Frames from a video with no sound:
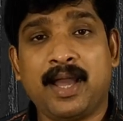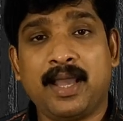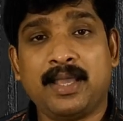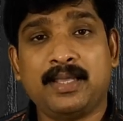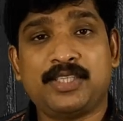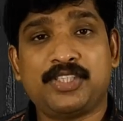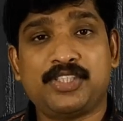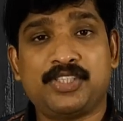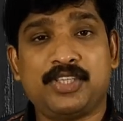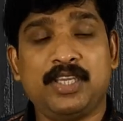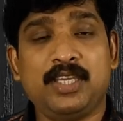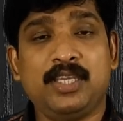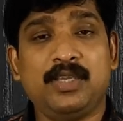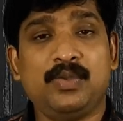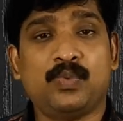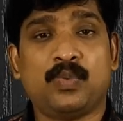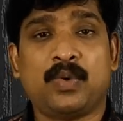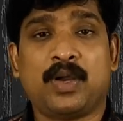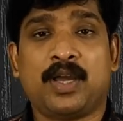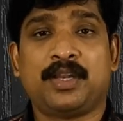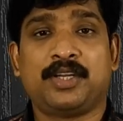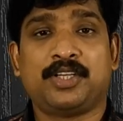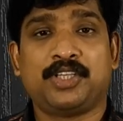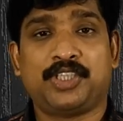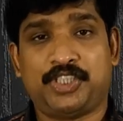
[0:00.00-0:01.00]
I see
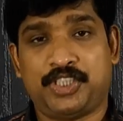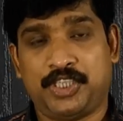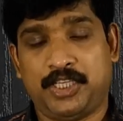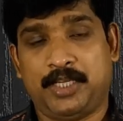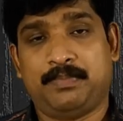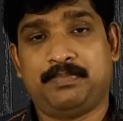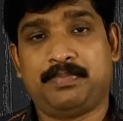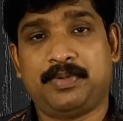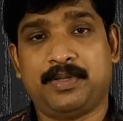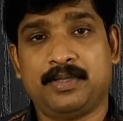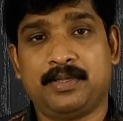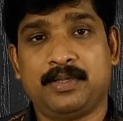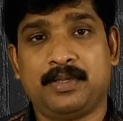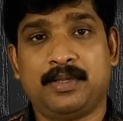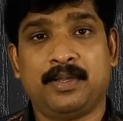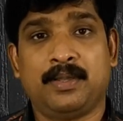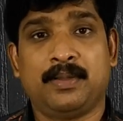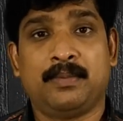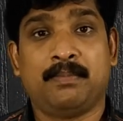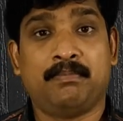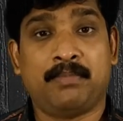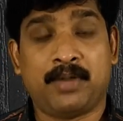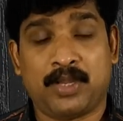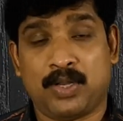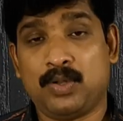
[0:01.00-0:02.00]
1 sheep,
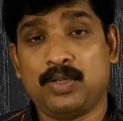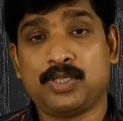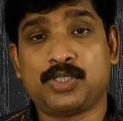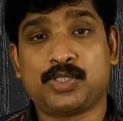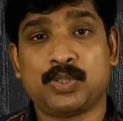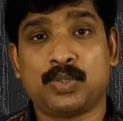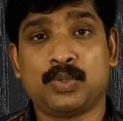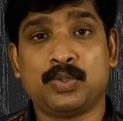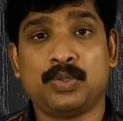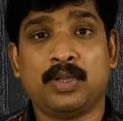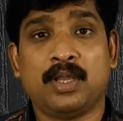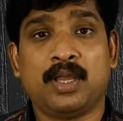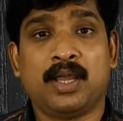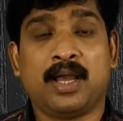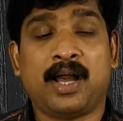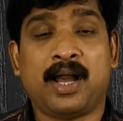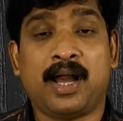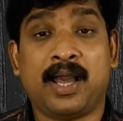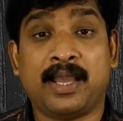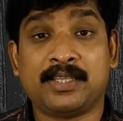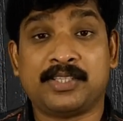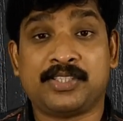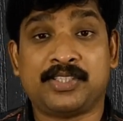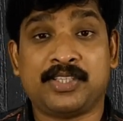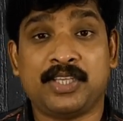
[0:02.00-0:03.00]
but also
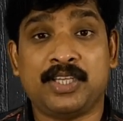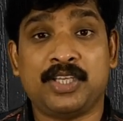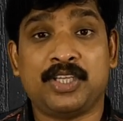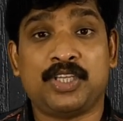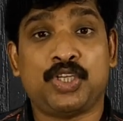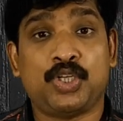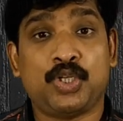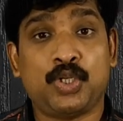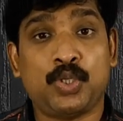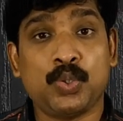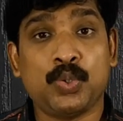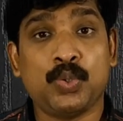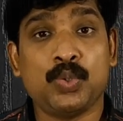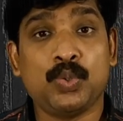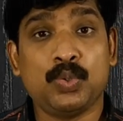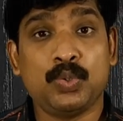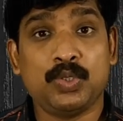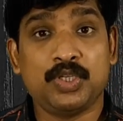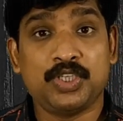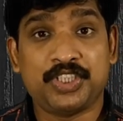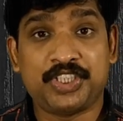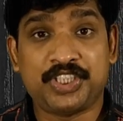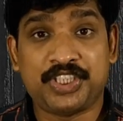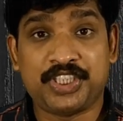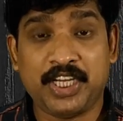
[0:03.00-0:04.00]
I see
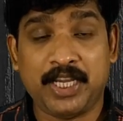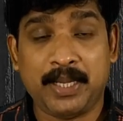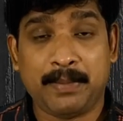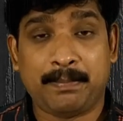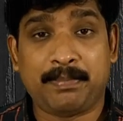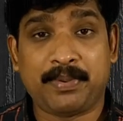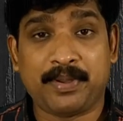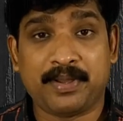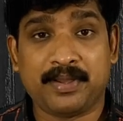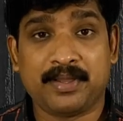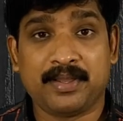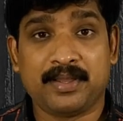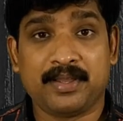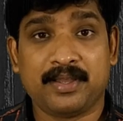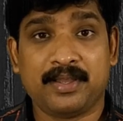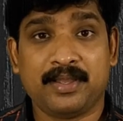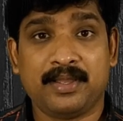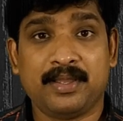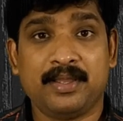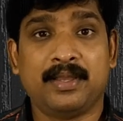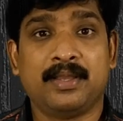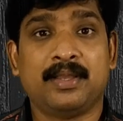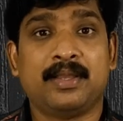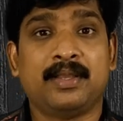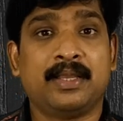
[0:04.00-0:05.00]
2 sheep.
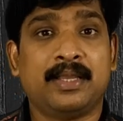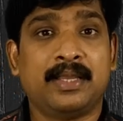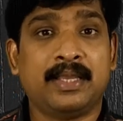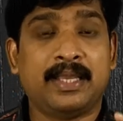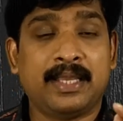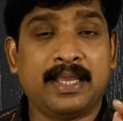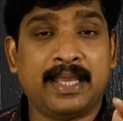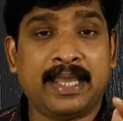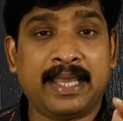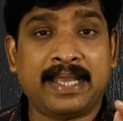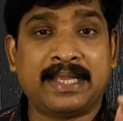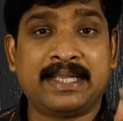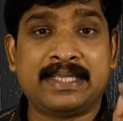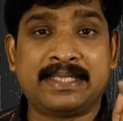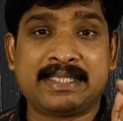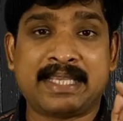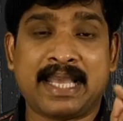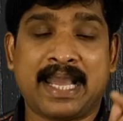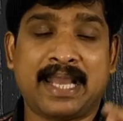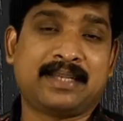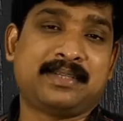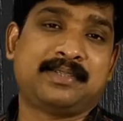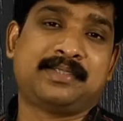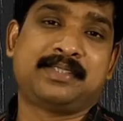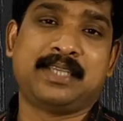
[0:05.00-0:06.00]

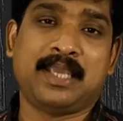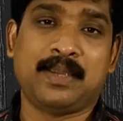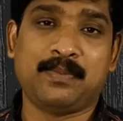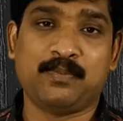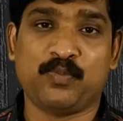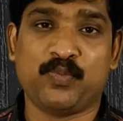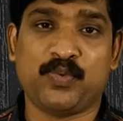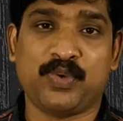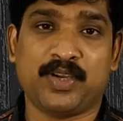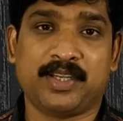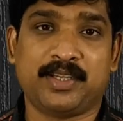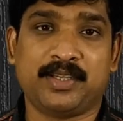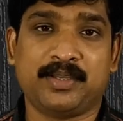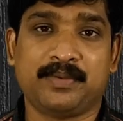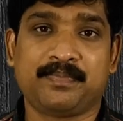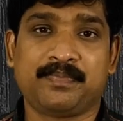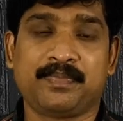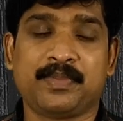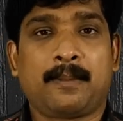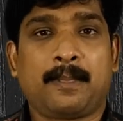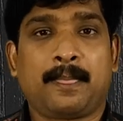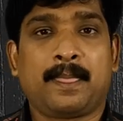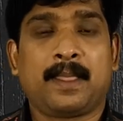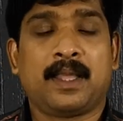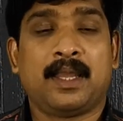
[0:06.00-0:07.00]
Exact same word.
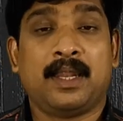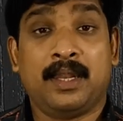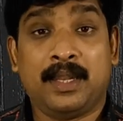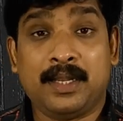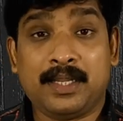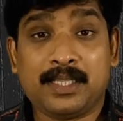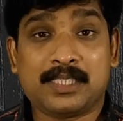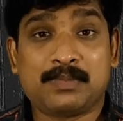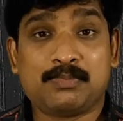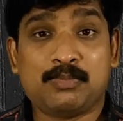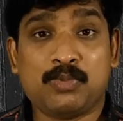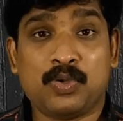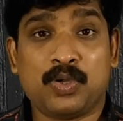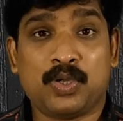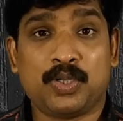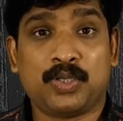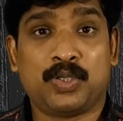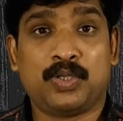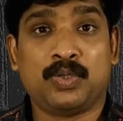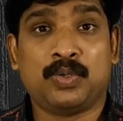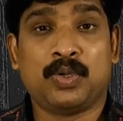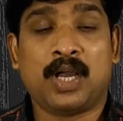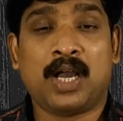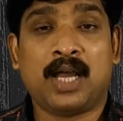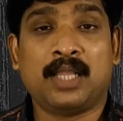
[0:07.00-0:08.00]
Let us move
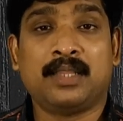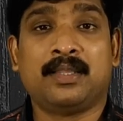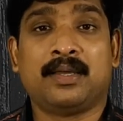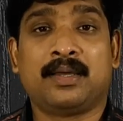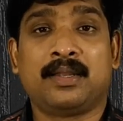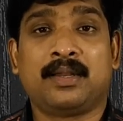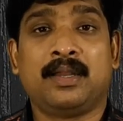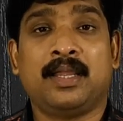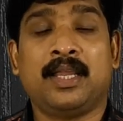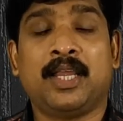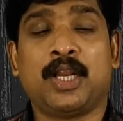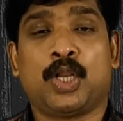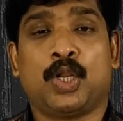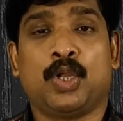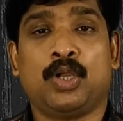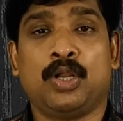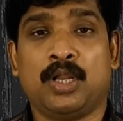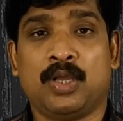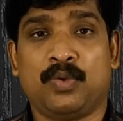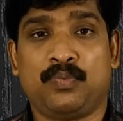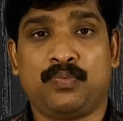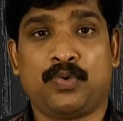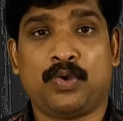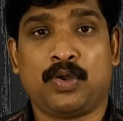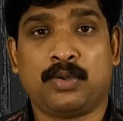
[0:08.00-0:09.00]
on to other
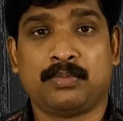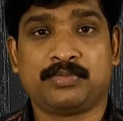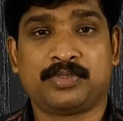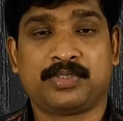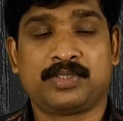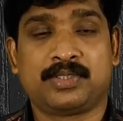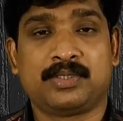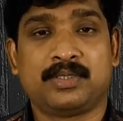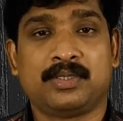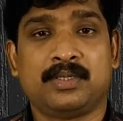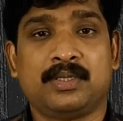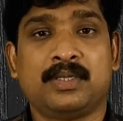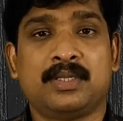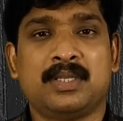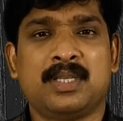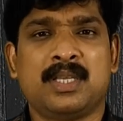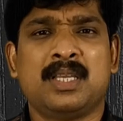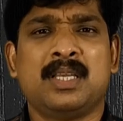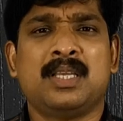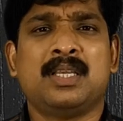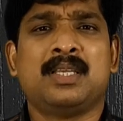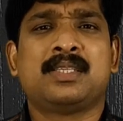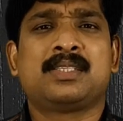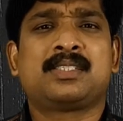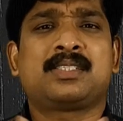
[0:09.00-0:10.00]
irregular forms.
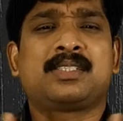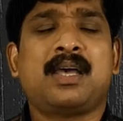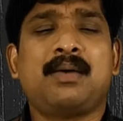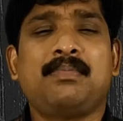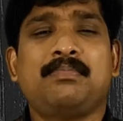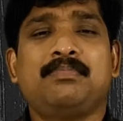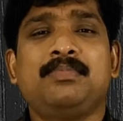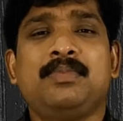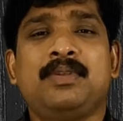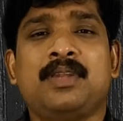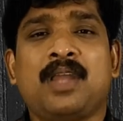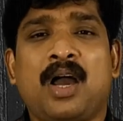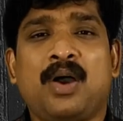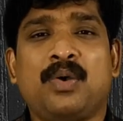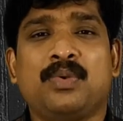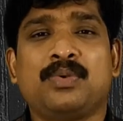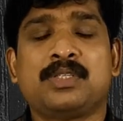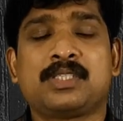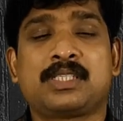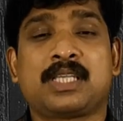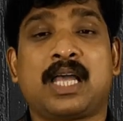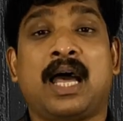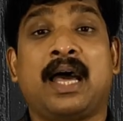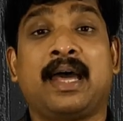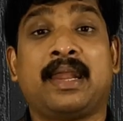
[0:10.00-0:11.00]
Some
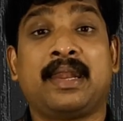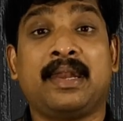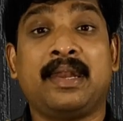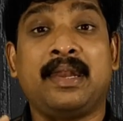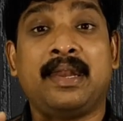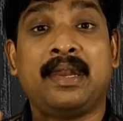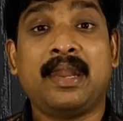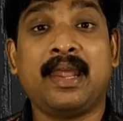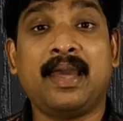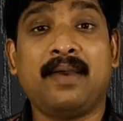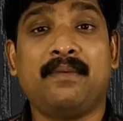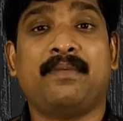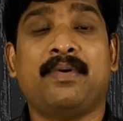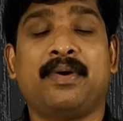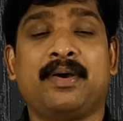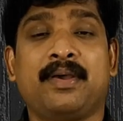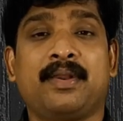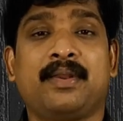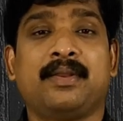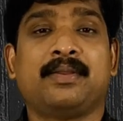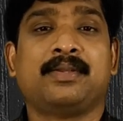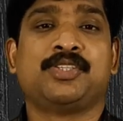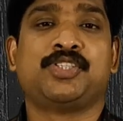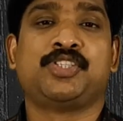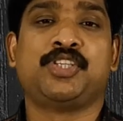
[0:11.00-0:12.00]
nouns are
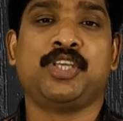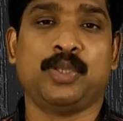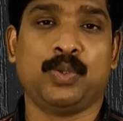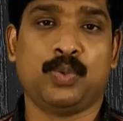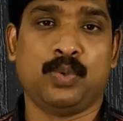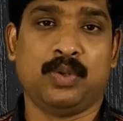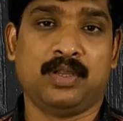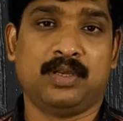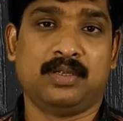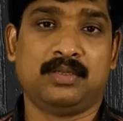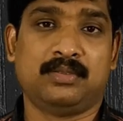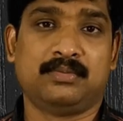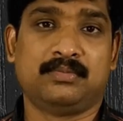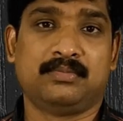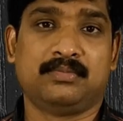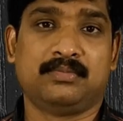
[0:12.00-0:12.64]
never singular.